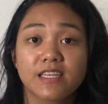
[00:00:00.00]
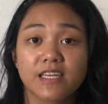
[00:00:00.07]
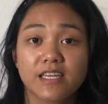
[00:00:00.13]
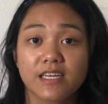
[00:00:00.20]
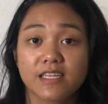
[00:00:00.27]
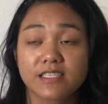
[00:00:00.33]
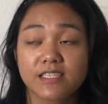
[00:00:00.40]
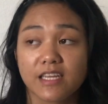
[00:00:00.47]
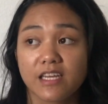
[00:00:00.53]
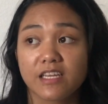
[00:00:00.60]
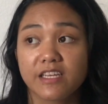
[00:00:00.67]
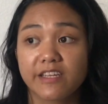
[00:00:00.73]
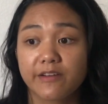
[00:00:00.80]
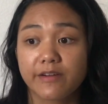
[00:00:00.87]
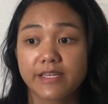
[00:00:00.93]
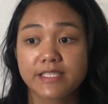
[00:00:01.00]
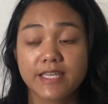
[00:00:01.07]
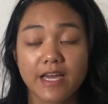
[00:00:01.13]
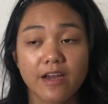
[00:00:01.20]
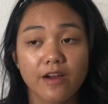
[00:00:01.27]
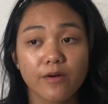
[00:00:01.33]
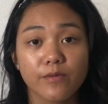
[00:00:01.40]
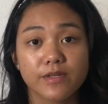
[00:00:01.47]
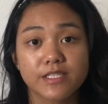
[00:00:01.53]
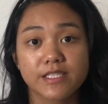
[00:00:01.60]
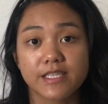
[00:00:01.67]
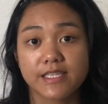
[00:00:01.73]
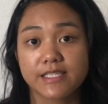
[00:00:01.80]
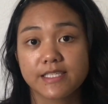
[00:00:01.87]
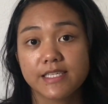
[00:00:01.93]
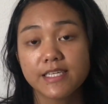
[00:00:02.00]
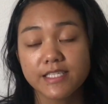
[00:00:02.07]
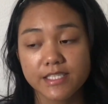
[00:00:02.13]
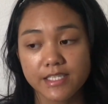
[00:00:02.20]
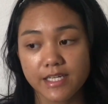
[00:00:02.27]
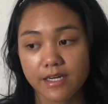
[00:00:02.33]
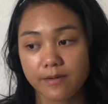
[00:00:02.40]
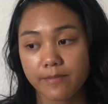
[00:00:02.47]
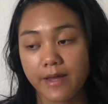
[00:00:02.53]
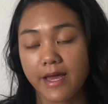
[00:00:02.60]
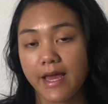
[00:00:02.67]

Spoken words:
get a 2nd degree tear, which they stitched up